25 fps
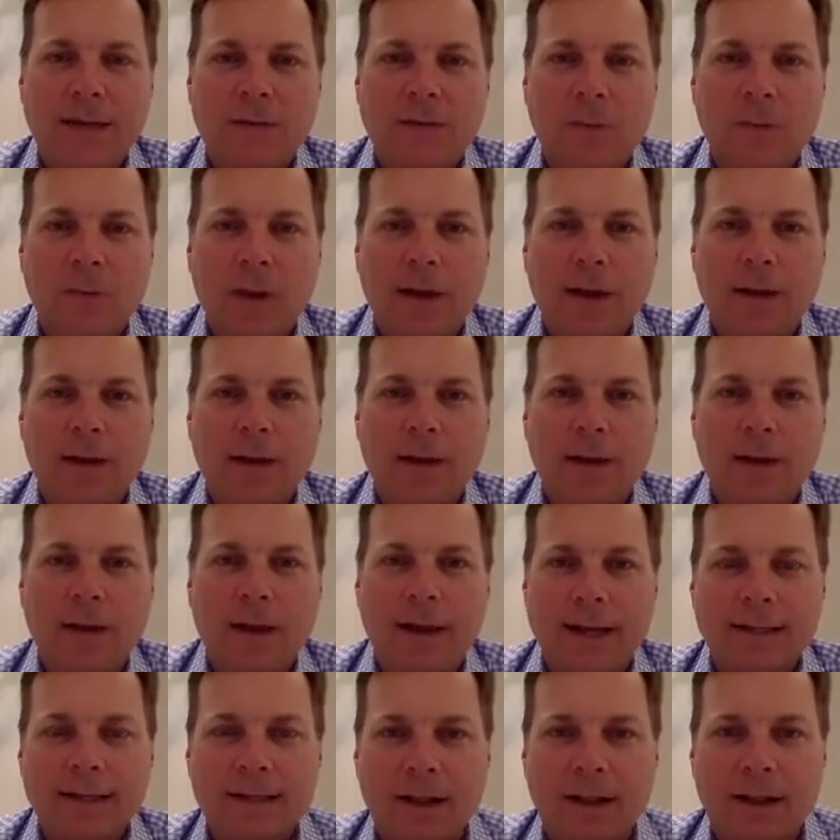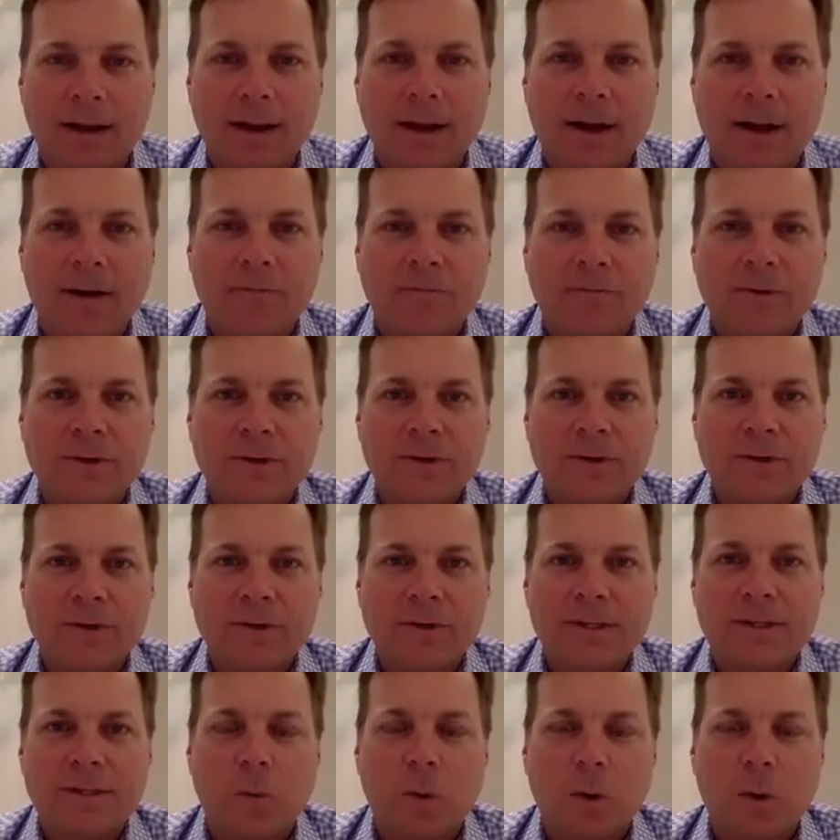as well as
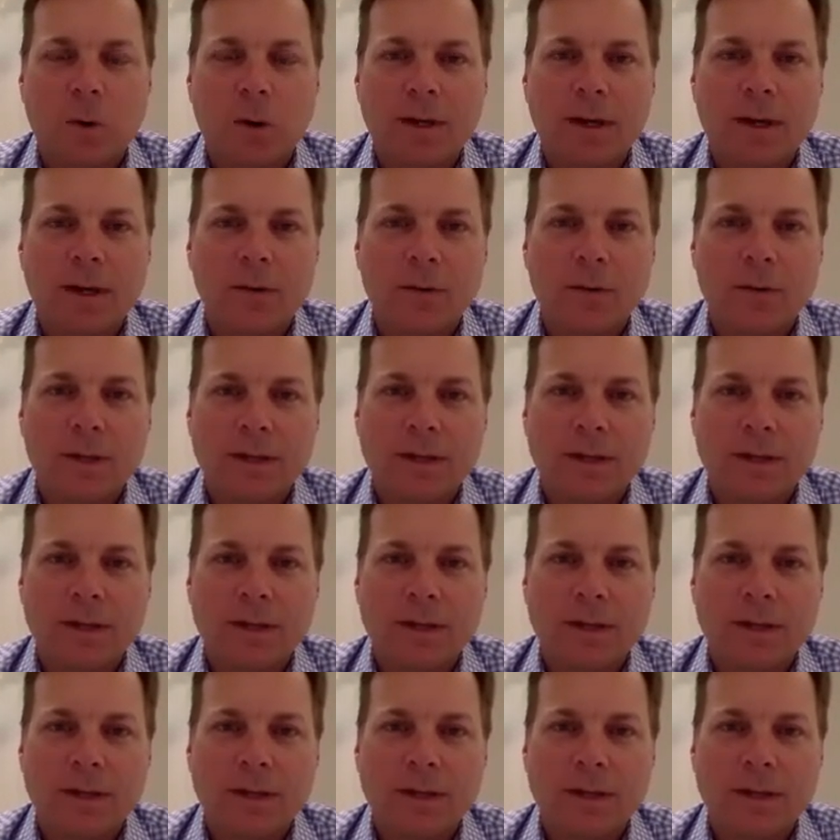teleconferences, working with